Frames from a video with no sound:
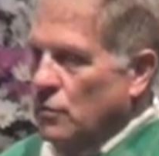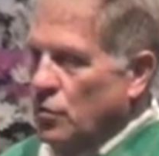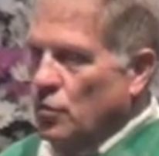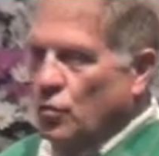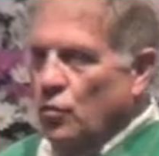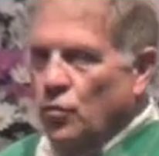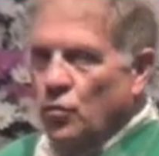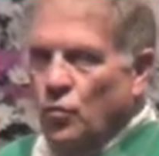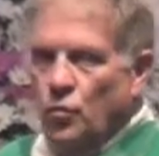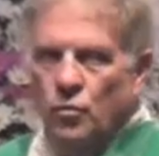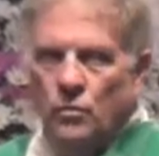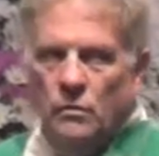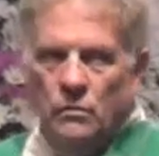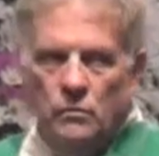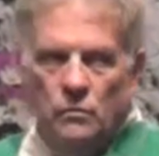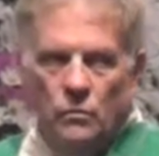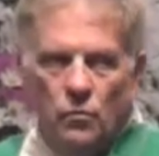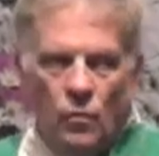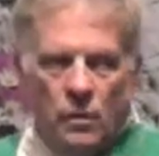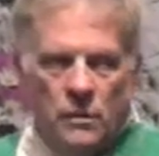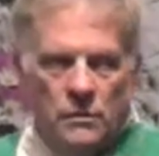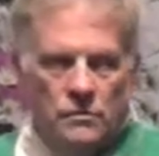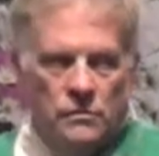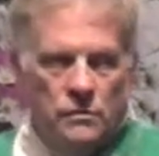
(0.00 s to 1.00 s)
Who
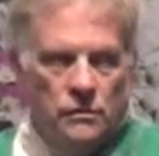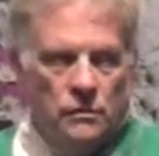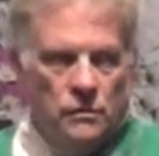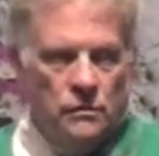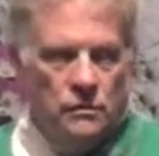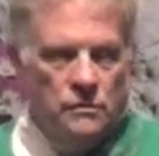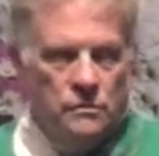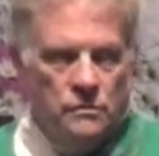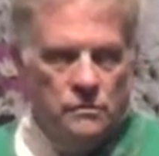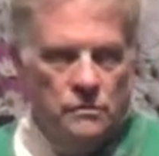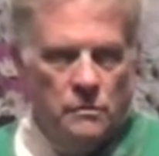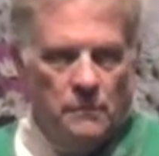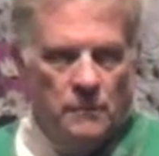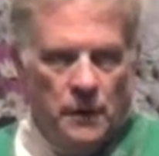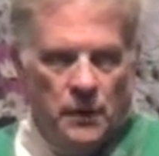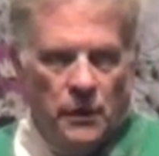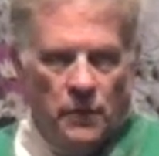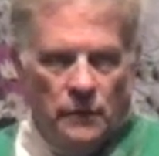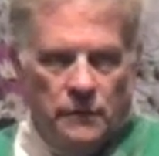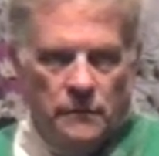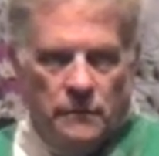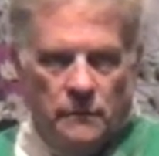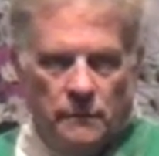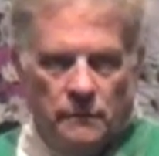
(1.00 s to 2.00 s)
was the Good
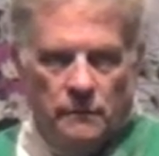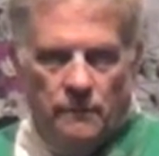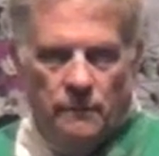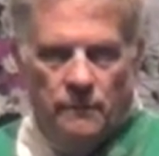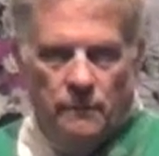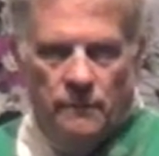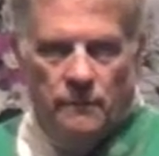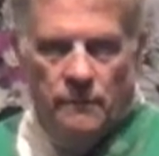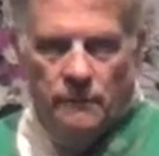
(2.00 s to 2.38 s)
Samaritan?